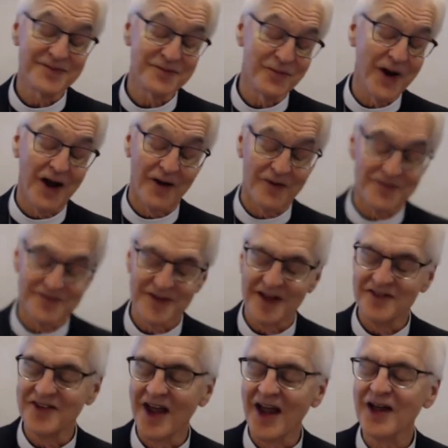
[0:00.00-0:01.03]
well,
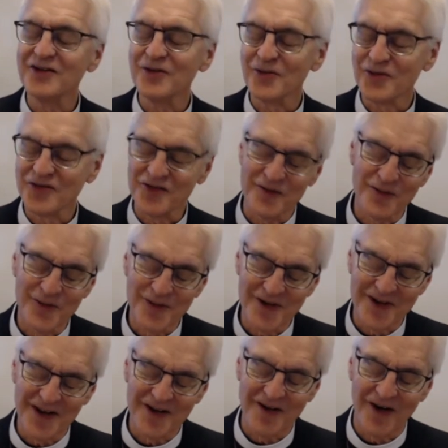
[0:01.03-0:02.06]
Daniel's
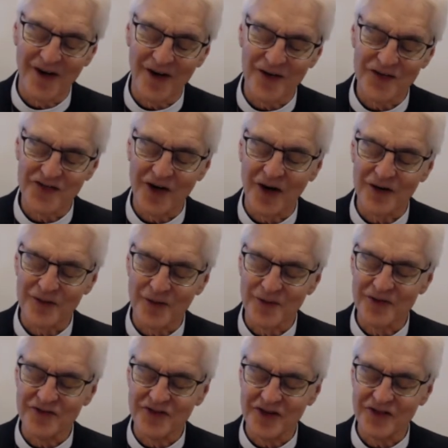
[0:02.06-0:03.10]
Lord and ours, our
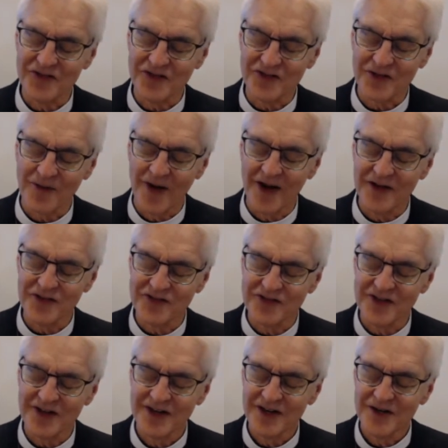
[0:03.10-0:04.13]
Lord Jesus Christ,